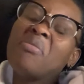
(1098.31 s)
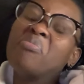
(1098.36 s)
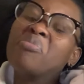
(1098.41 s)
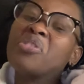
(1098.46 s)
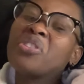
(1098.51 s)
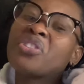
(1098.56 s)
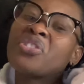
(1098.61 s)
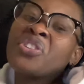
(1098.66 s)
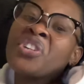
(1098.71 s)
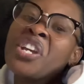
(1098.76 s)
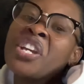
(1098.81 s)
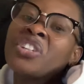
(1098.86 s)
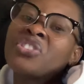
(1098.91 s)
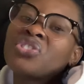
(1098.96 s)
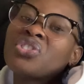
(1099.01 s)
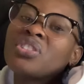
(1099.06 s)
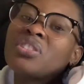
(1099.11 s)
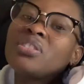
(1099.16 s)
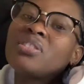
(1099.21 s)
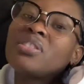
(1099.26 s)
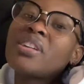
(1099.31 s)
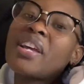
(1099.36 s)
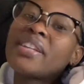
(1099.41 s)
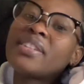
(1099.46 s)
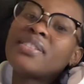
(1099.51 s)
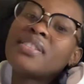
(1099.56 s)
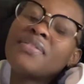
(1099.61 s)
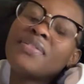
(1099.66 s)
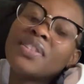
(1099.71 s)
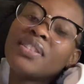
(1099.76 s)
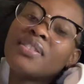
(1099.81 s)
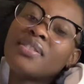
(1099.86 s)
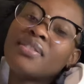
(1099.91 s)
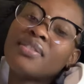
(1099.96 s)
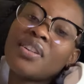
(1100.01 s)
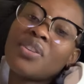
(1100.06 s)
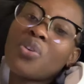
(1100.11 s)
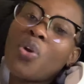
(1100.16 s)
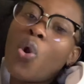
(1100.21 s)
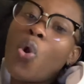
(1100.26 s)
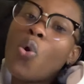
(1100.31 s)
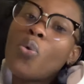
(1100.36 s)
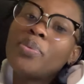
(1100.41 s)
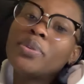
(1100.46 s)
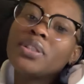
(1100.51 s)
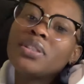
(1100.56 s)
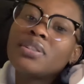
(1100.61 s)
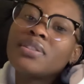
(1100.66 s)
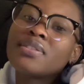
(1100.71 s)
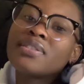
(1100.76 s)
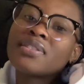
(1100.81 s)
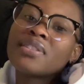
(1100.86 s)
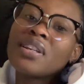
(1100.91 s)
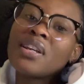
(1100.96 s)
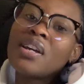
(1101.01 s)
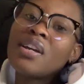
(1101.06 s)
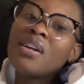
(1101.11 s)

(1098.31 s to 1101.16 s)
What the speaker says: recreational activities and hobbies.